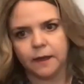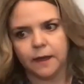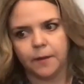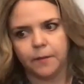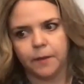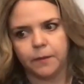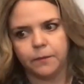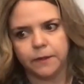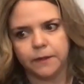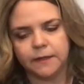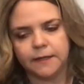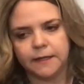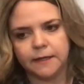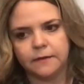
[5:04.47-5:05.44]

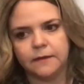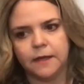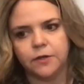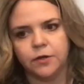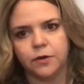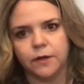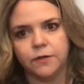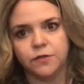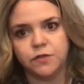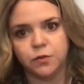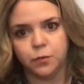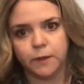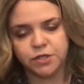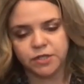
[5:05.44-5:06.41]
abilities and your
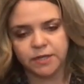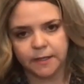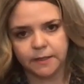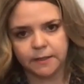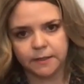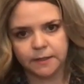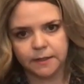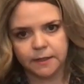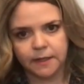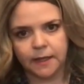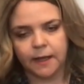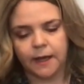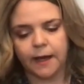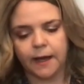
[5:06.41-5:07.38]
intuition.
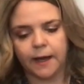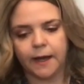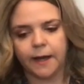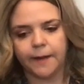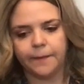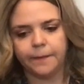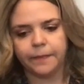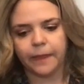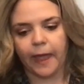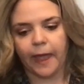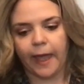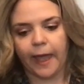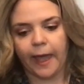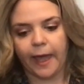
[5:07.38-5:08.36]
And
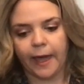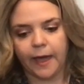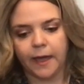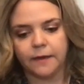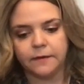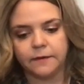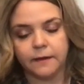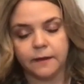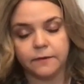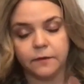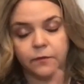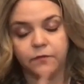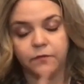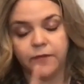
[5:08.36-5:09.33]
it's
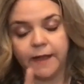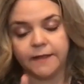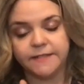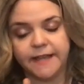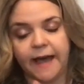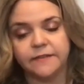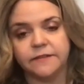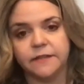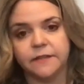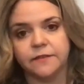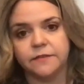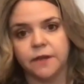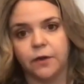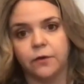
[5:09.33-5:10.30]
a fantastic
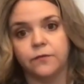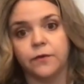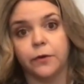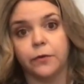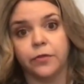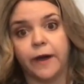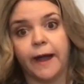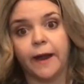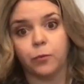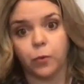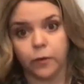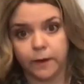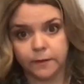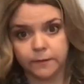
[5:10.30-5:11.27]
stone for your
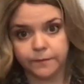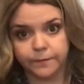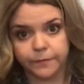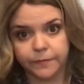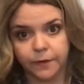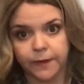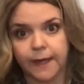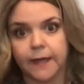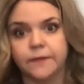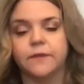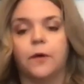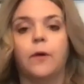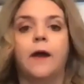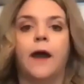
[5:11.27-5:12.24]
thyroid. Okay,
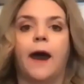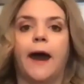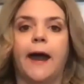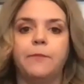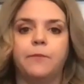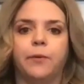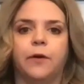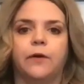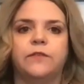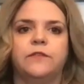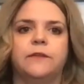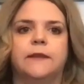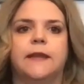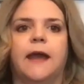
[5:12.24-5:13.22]
so I
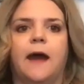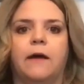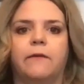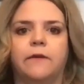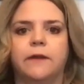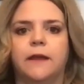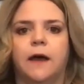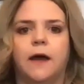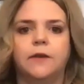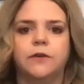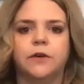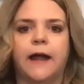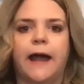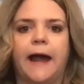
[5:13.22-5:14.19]
personally have an
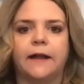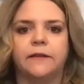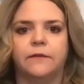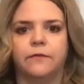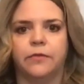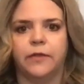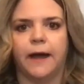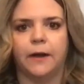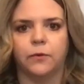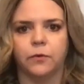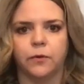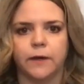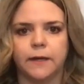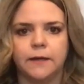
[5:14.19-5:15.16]
underactive
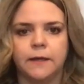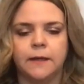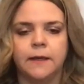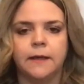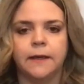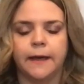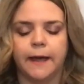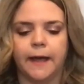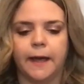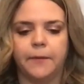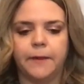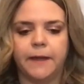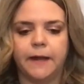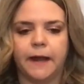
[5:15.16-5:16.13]
thyroid,
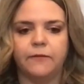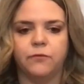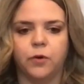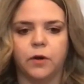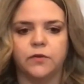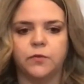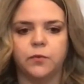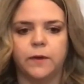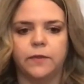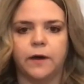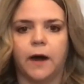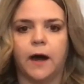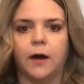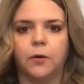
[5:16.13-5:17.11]
and I've worked with
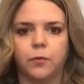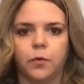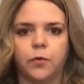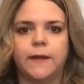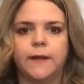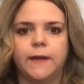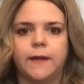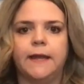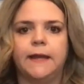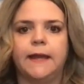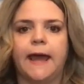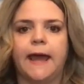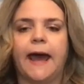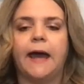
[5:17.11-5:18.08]

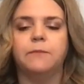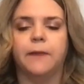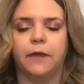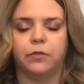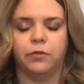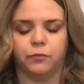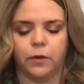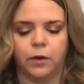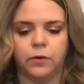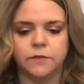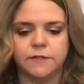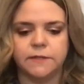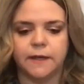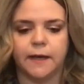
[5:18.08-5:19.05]
aquamarine at my
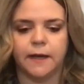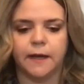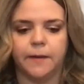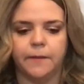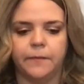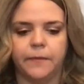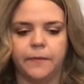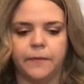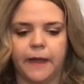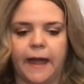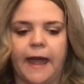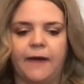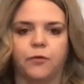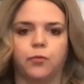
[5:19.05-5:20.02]
throat. I
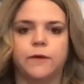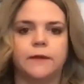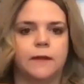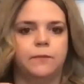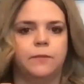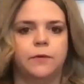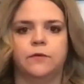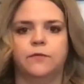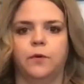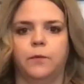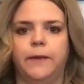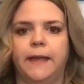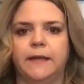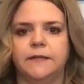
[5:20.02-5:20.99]
have a really beautiful
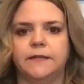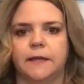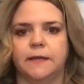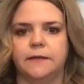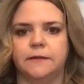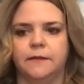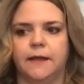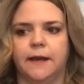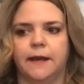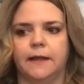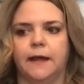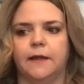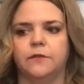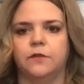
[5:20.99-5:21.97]
pendant that I
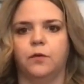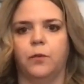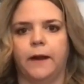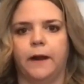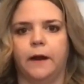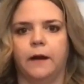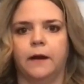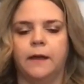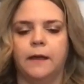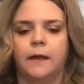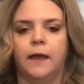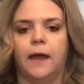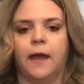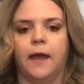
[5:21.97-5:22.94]
like to wear.
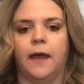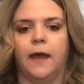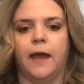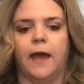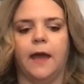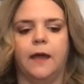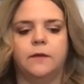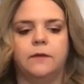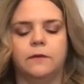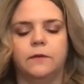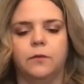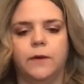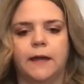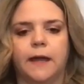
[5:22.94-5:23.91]
And
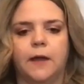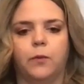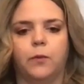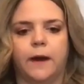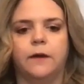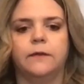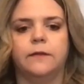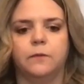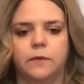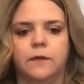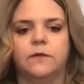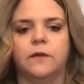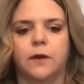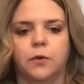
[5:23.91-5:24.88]
when I wear
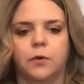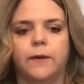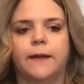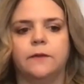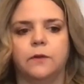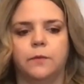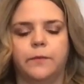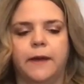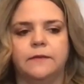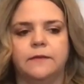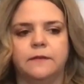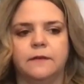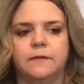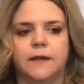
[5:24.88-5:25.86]
this on a regular
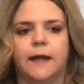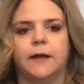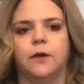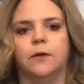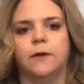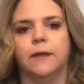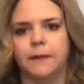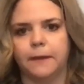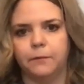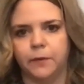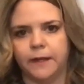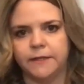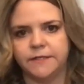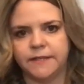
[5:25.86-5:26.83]
basis and I go get my
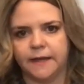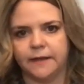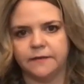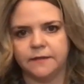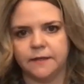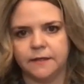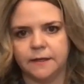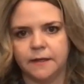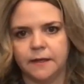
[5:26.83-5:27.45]
blood tested,